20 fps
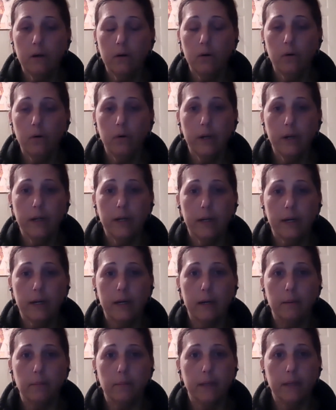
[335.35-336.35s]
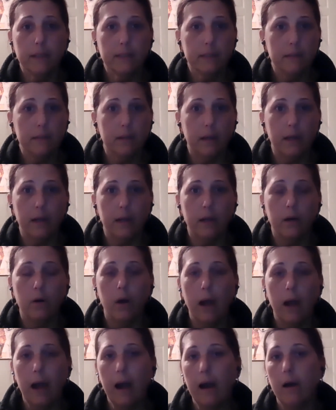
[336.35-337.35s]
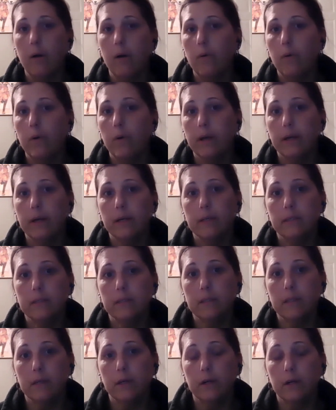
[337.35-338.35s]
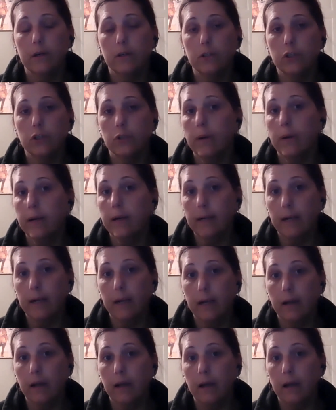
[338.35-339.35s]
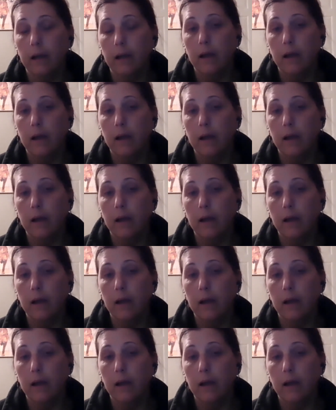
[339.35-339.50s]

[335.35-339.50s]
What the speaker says: insulin, how is their trending